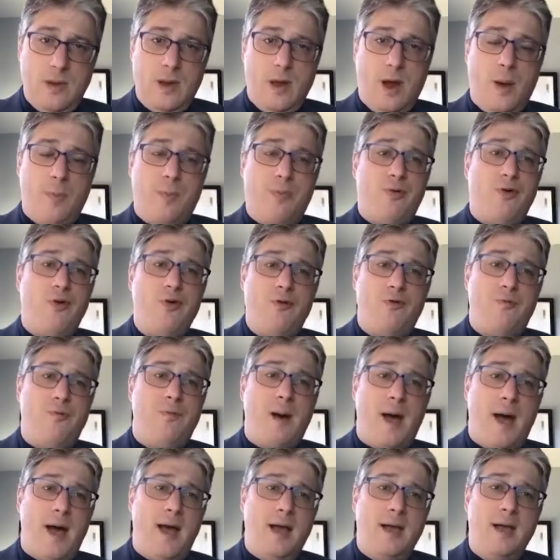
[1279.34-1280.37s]
approved
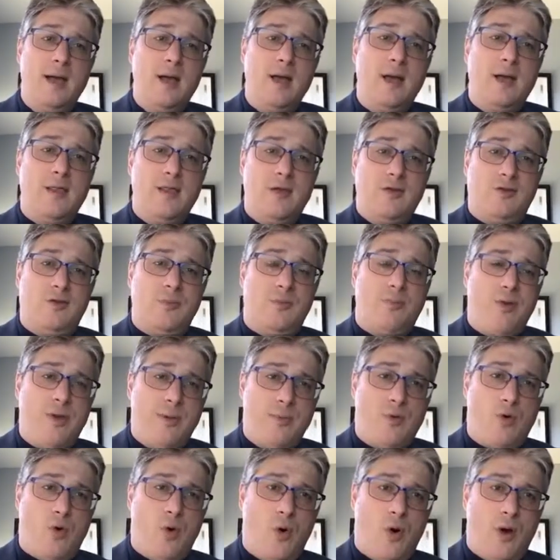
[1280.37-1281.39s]
by the
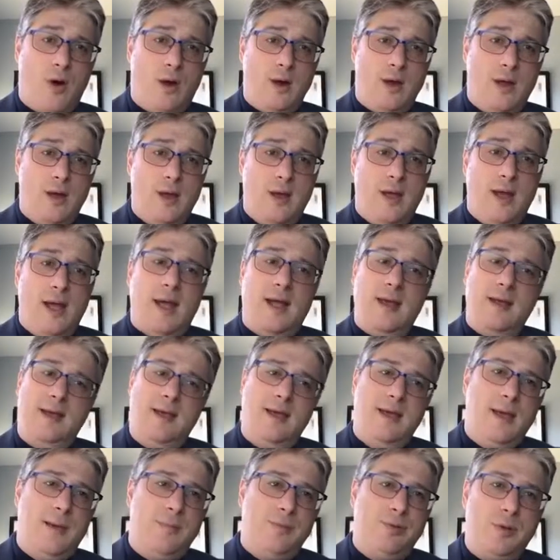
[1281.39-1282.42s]
Supreme Court, and
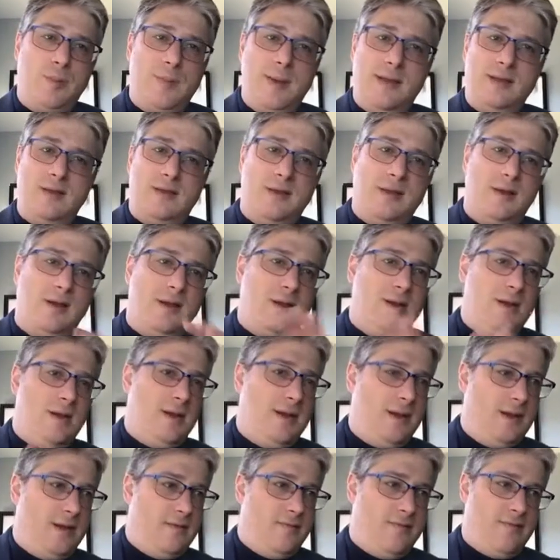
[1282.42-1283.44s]
he implemented it
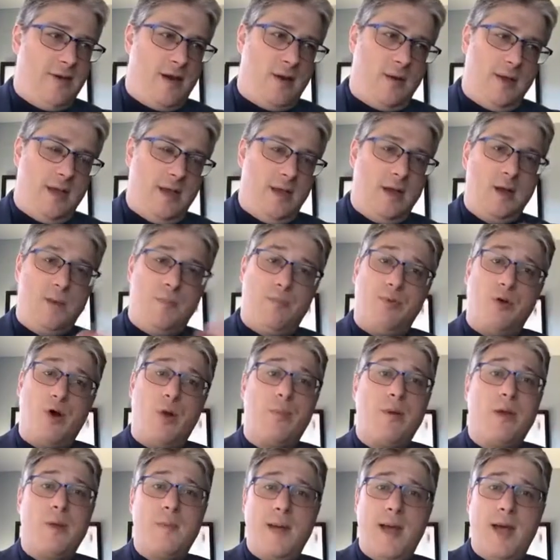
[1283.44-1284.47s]
in a very
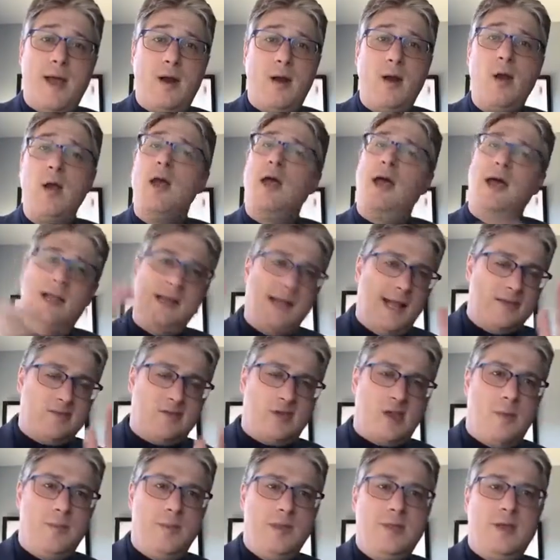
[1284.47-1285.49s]
inappropriate manner, and that's
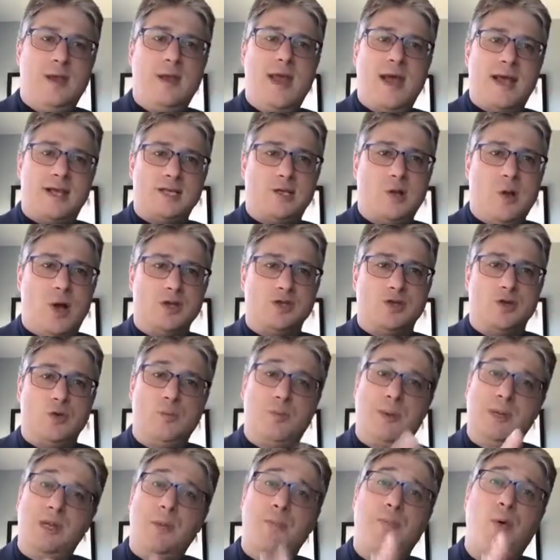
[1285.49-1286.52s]
going to be the next lawsuit.
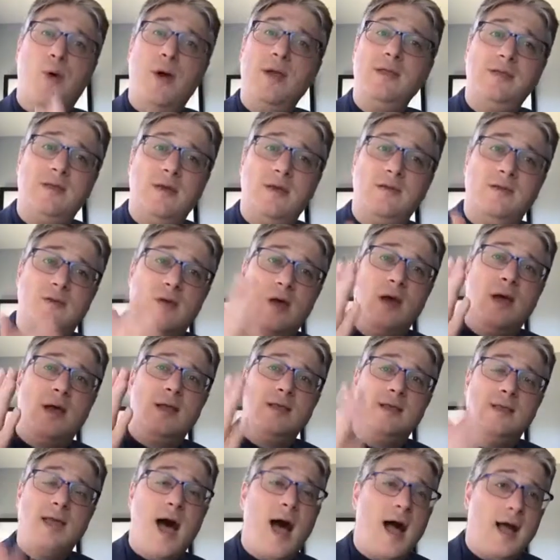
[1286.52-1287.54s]
But the point is,
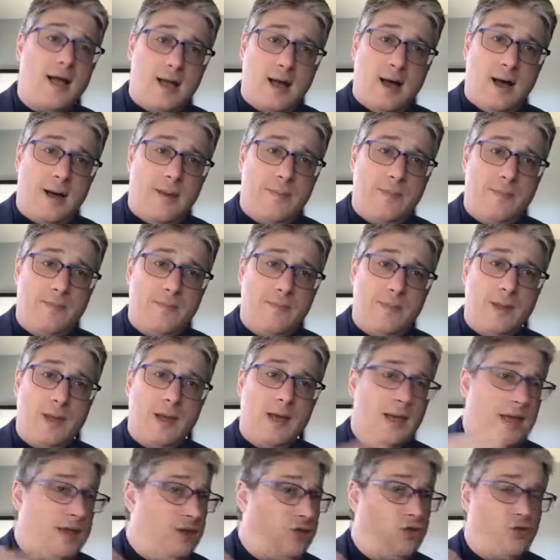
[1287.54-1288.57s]
DACA,
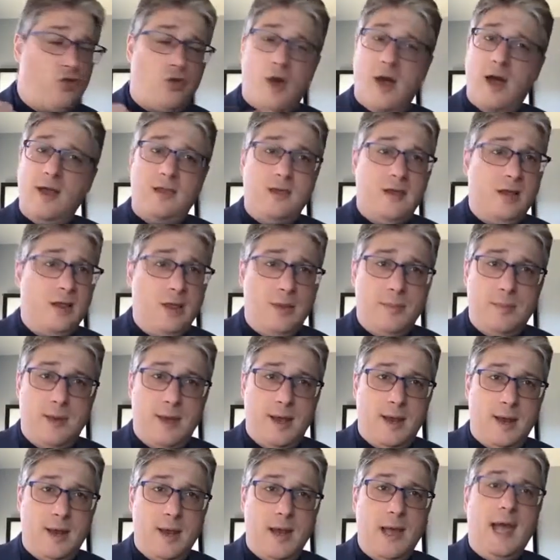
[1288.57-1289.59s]
he's trying to
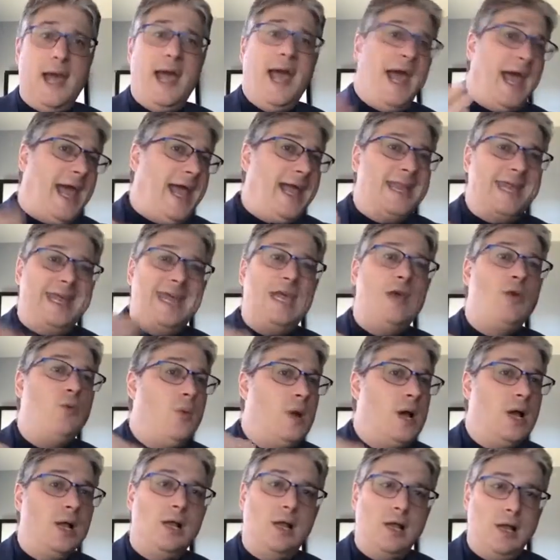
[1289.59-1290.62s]
eliminate, and he
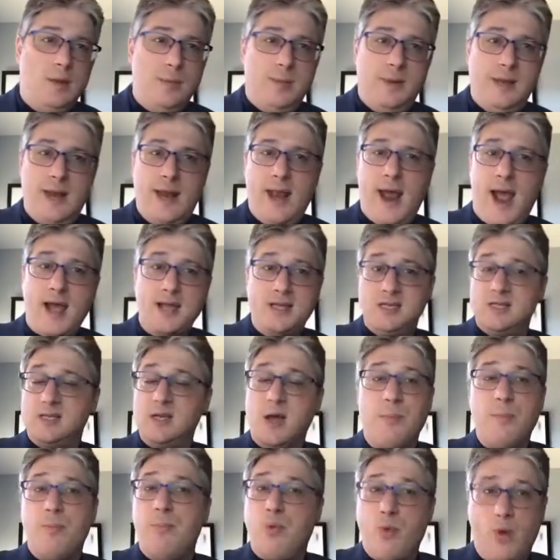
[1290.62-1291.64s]
will eliminate at
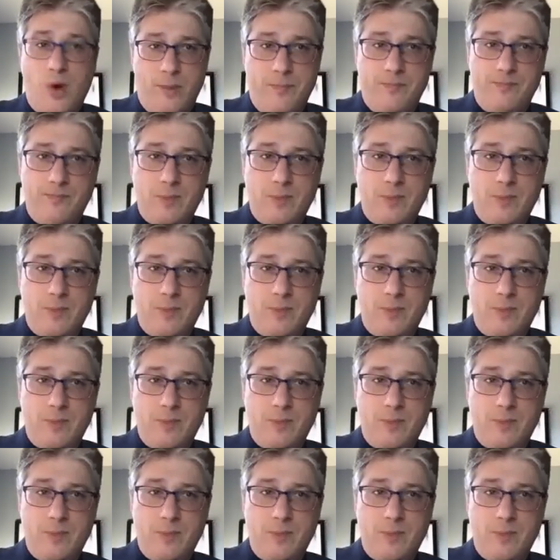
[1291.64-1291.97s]
some point.